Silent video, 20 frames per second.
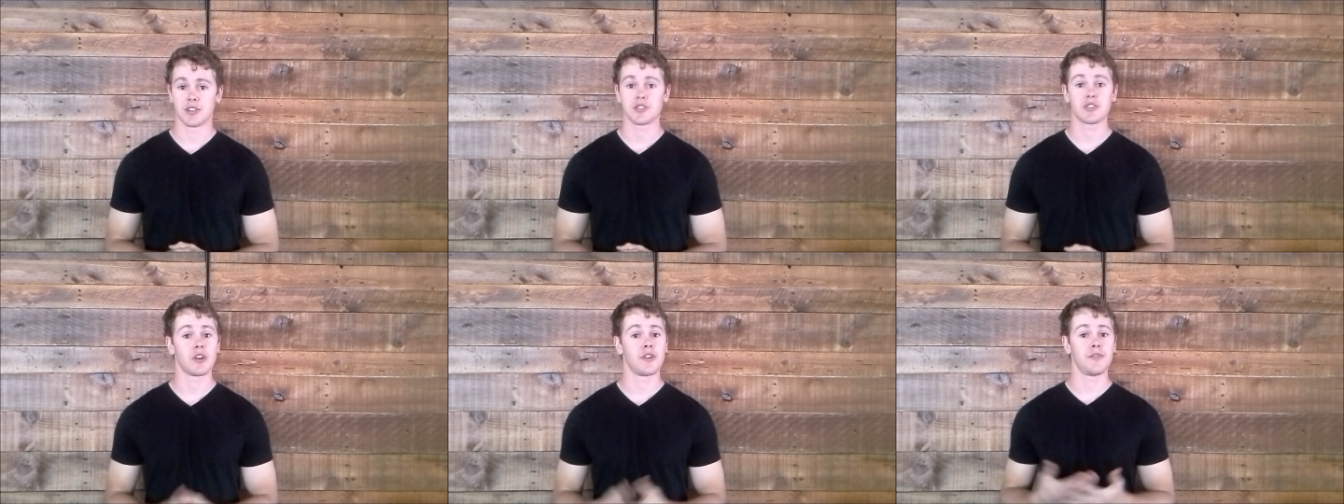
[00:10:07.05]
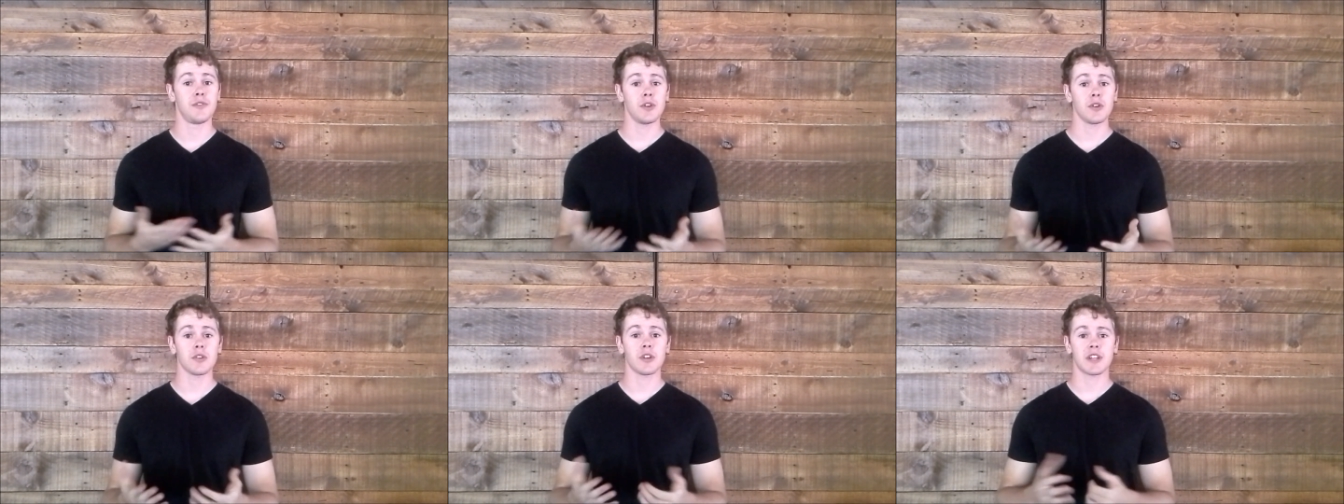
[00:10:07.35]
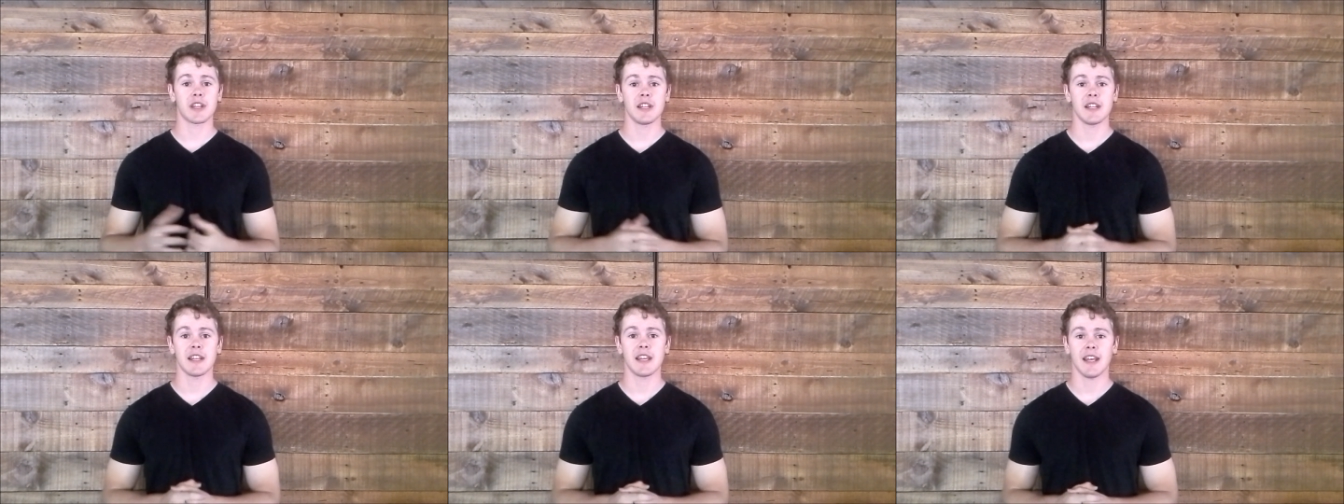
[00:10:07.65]
So if you're
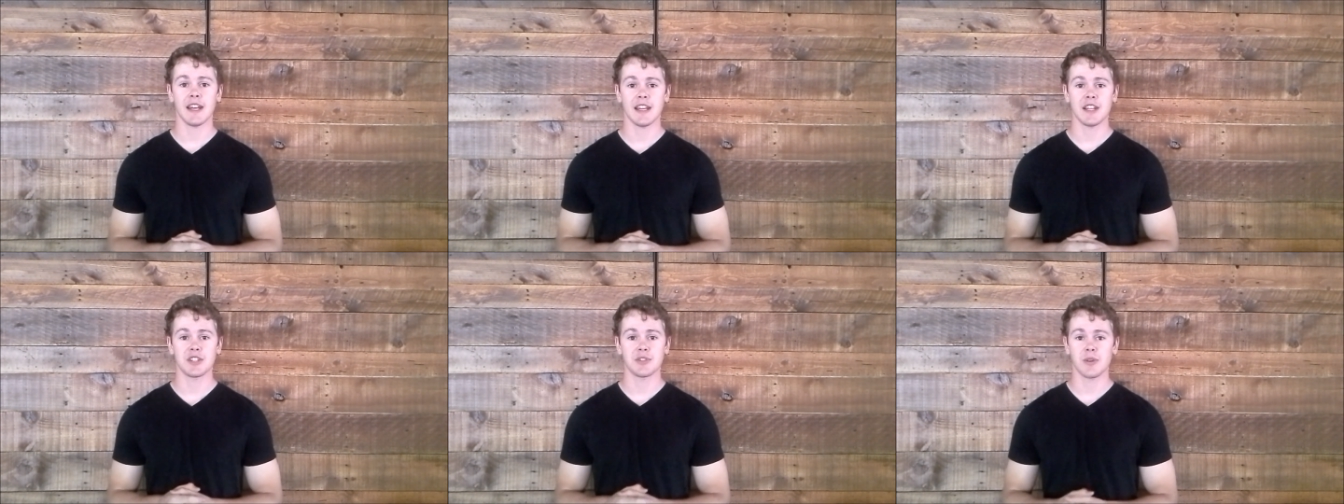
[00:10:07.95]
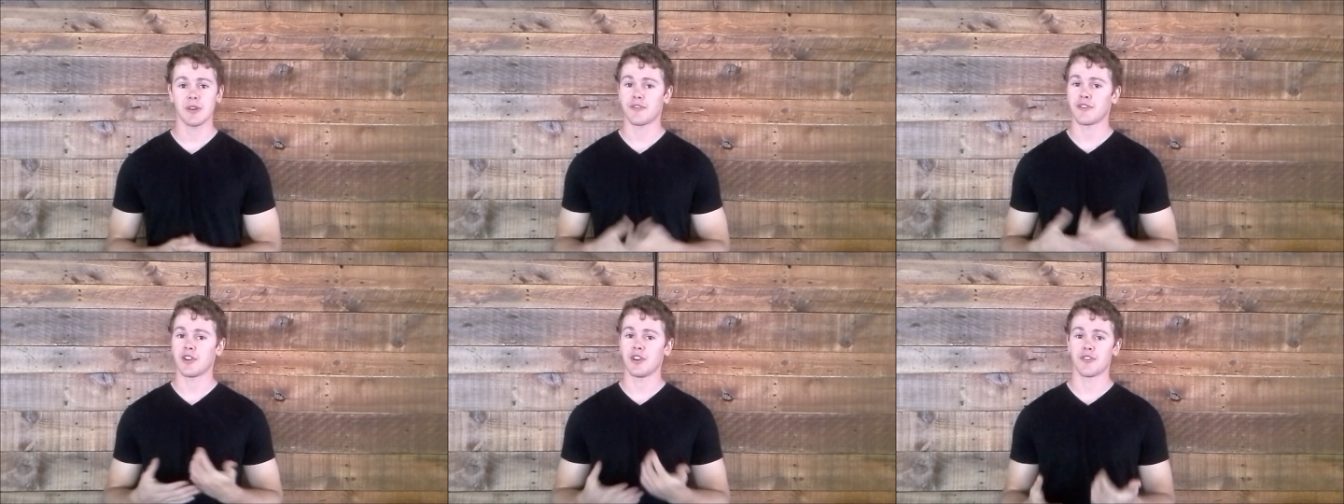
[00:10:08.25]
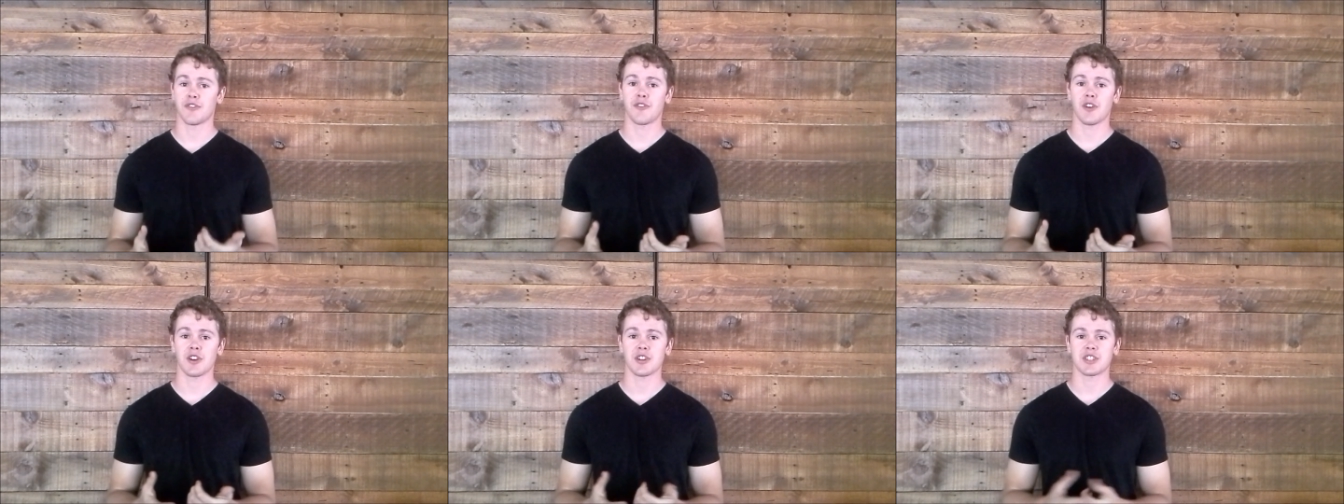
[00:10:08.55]
looking to get into it for
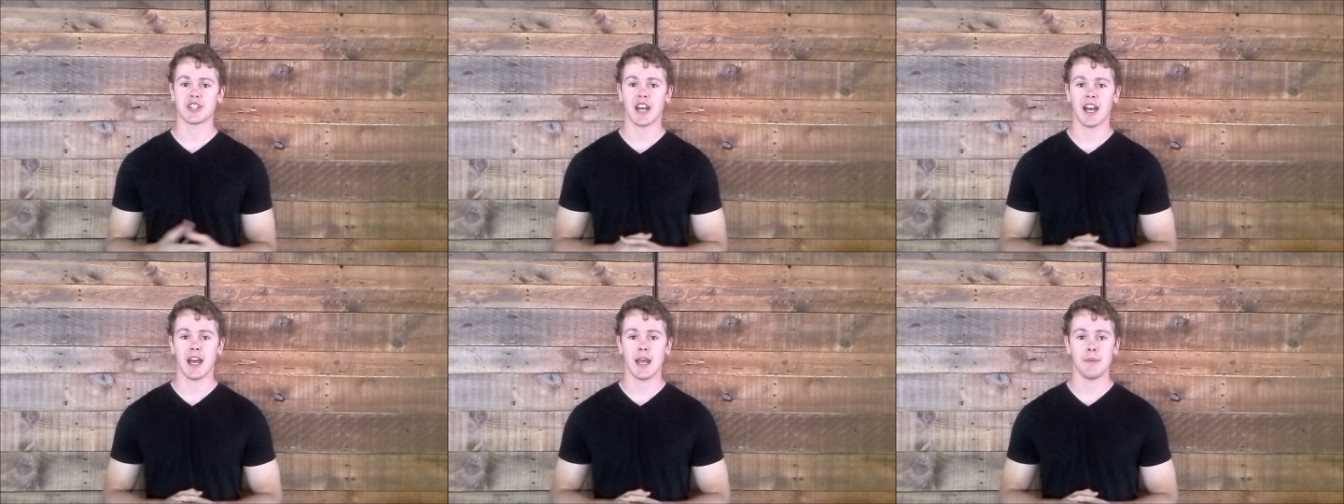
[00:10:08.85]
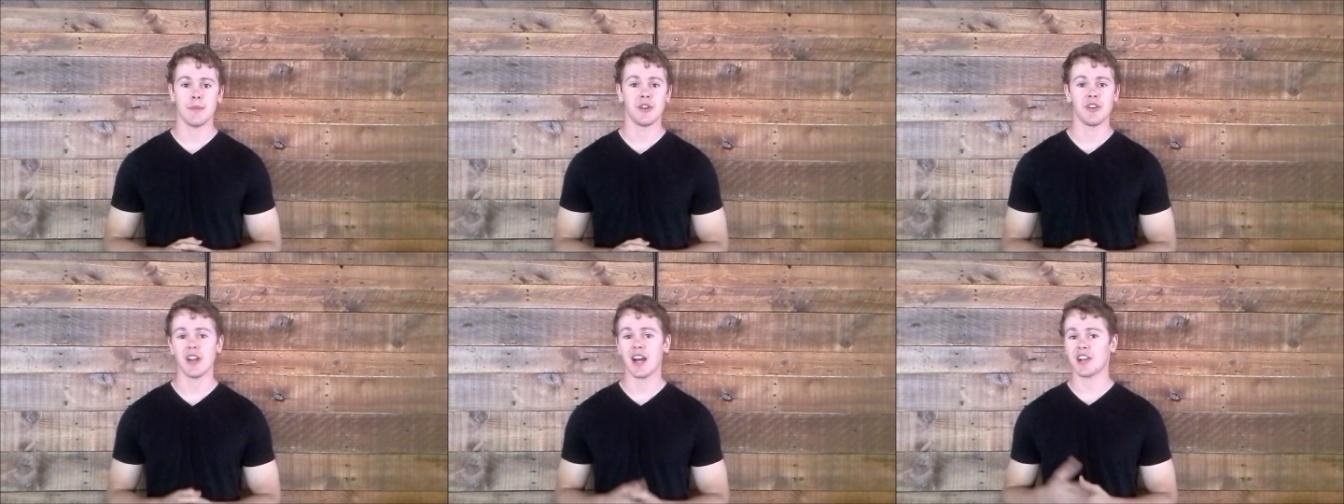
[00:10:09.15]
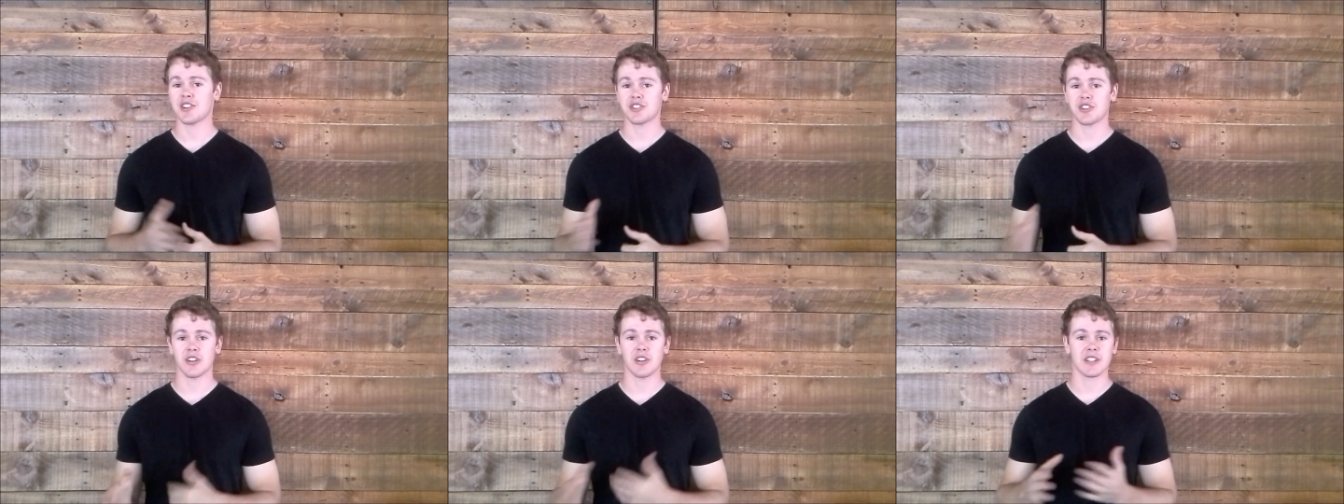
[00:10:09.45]
your first time, you're
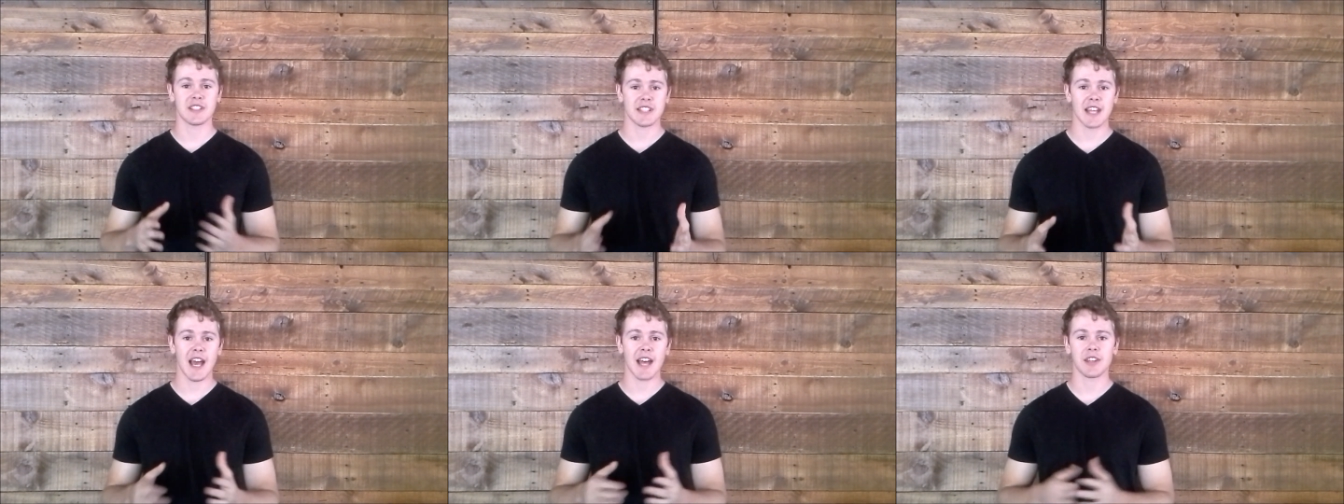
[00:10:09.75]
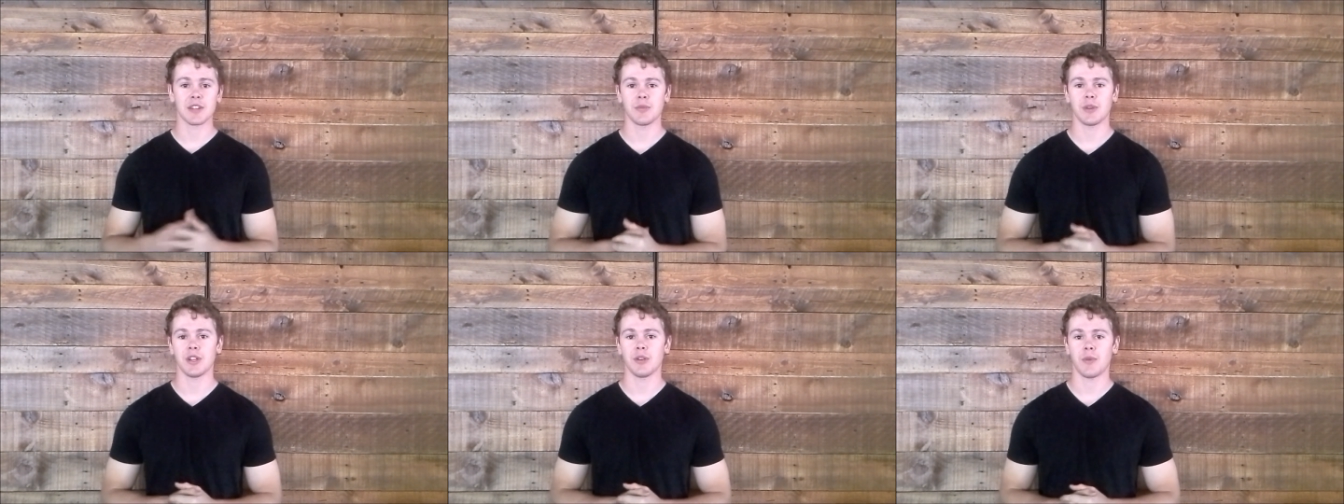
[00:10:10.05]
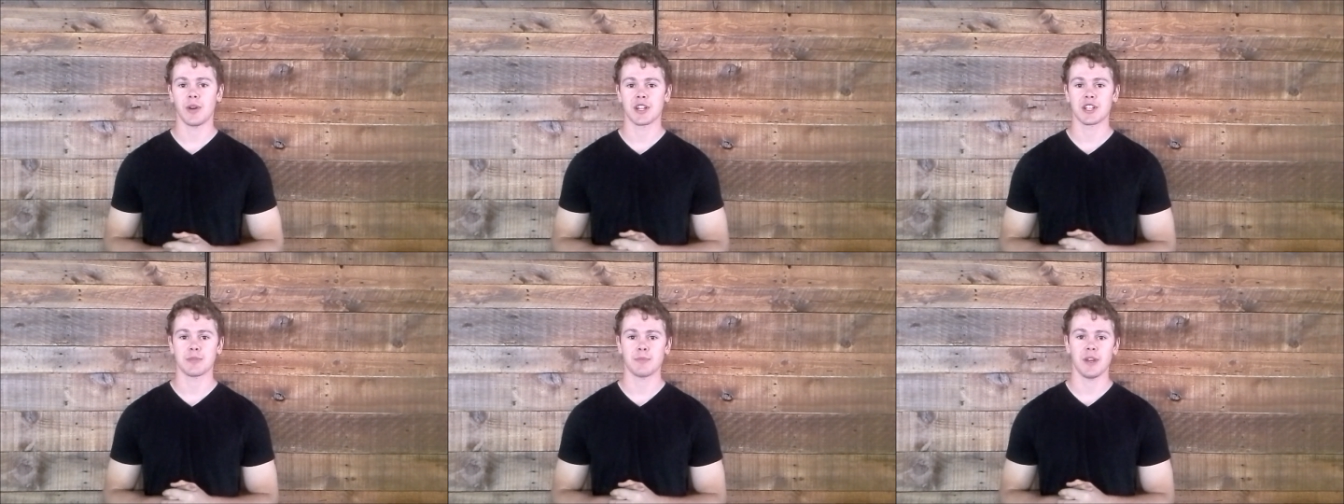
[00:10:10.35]
not sure exactly what you
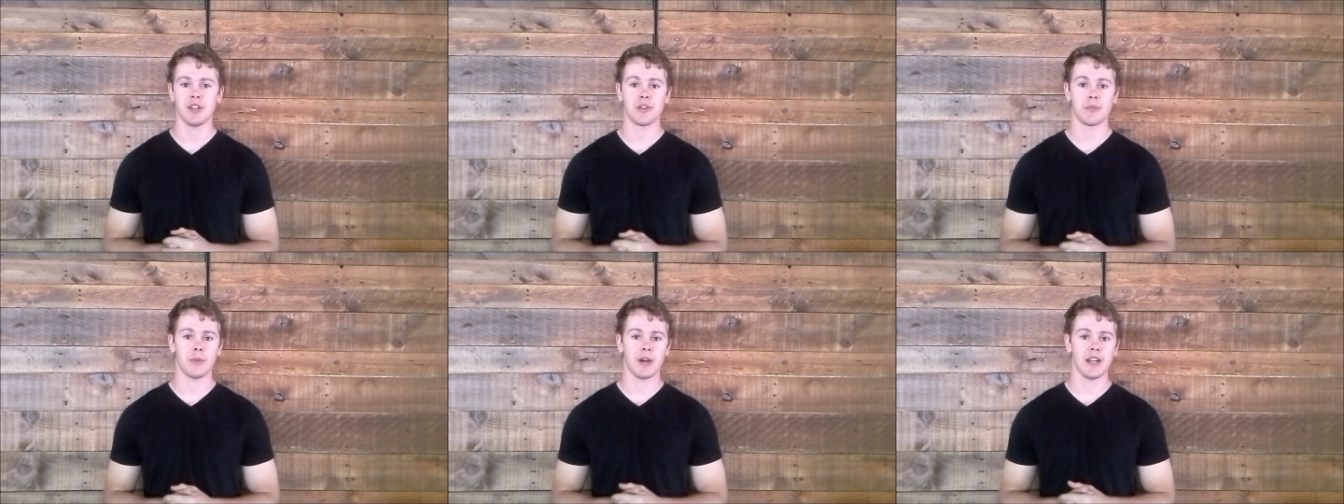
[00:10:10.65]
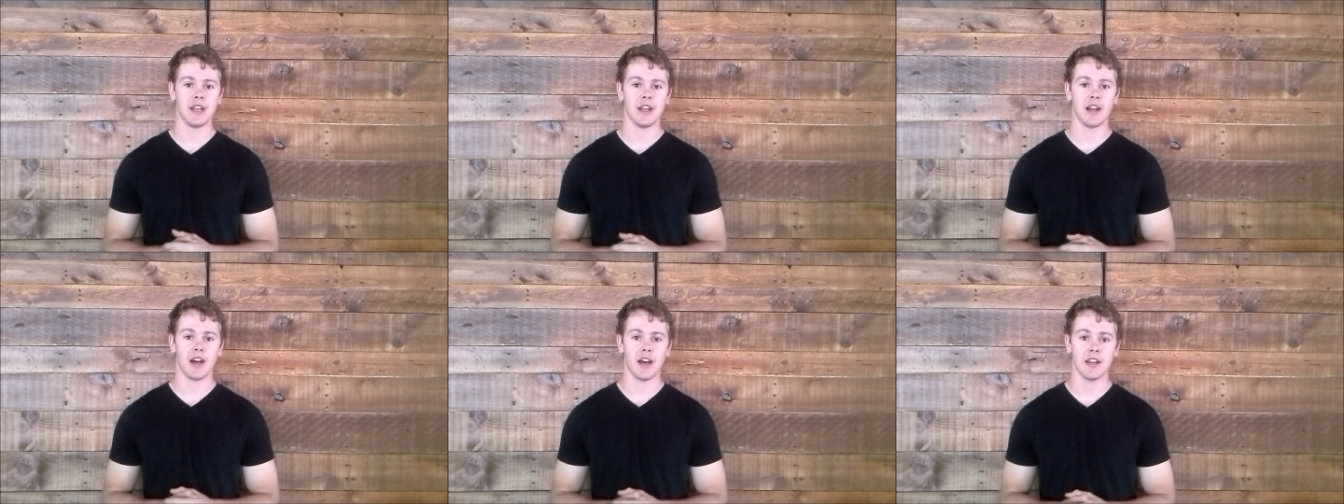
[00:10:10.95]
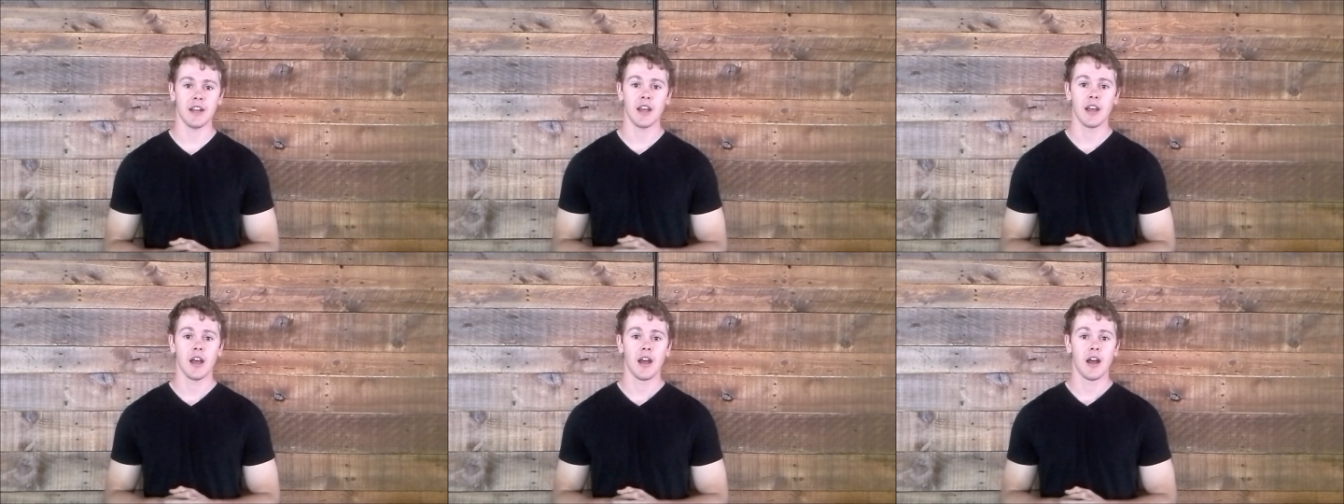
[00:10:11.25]
want to spend your money on,